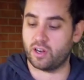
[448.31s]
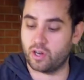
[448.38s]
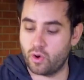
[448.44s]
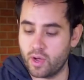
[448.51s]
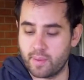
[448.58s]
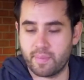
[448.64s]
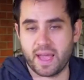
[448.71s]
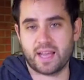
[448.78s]

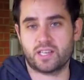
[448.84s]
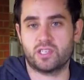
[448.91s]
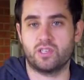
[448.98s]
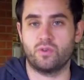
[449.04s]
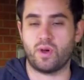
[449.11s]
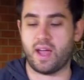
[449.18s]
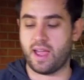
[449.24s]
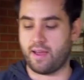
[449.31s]
Going back
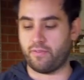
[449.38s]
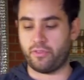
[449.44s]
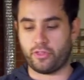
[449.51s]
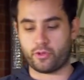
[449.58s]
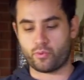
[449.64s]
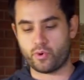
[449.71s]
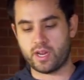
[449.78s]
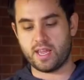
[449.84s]
to, I have
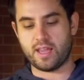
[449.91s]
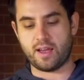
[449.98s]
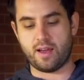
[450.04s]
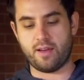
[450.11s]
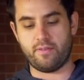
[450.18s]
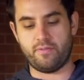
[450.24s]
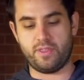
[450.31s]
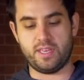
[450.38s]
3
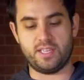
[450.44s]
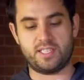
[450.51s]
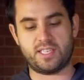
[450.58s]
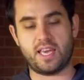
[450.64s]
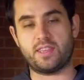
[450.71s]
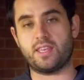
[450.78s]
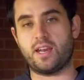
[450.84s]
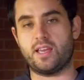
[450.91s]
of the
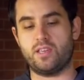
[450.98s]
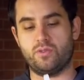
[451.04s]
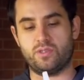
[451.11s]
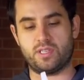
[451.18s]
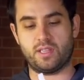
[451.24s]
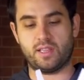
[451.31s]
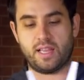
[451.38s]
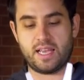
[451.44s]
set that I
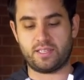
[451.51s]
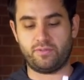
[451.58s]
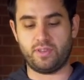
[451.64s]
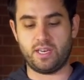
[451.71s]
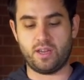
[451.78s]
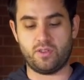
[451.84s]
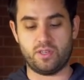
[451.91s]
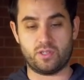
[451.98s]
used in the last
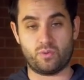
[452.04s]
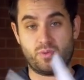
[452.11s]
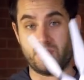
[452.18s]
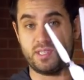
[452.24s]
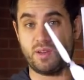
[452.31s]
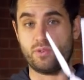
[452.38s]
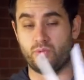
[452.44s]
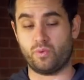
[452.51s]
video. These are the
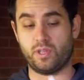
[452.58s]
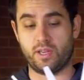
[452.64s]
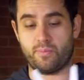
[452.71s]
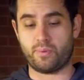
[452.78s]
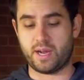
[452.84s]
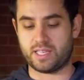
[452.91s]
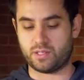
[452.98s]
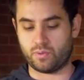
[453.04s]
ones I was really
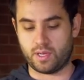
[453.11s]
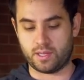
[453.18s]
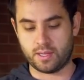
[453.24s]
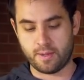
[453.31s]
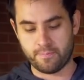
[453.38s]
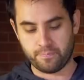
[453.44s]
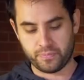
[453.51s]
impressed with.